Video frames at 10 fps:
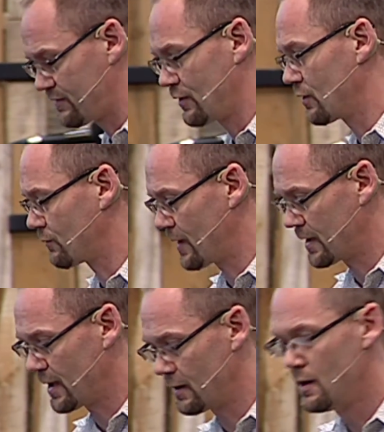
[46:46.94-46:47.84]
serious with that
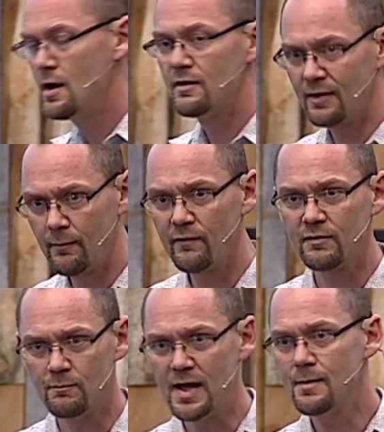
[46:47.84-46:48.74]
again. Some of
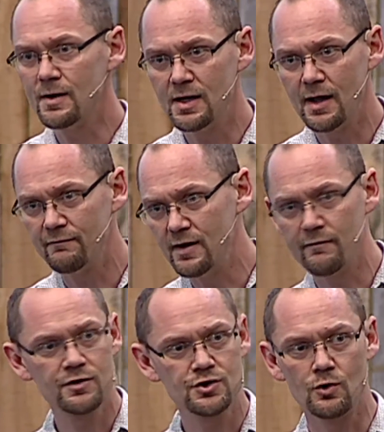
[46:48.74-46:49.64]
us maybe have
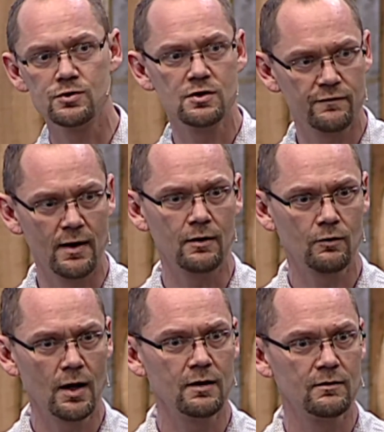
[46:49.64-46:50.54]
never chosen to follow
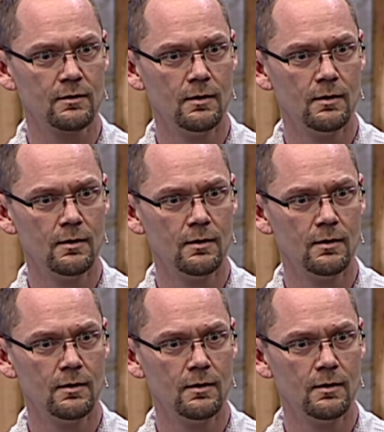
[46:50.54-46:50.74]
Christ.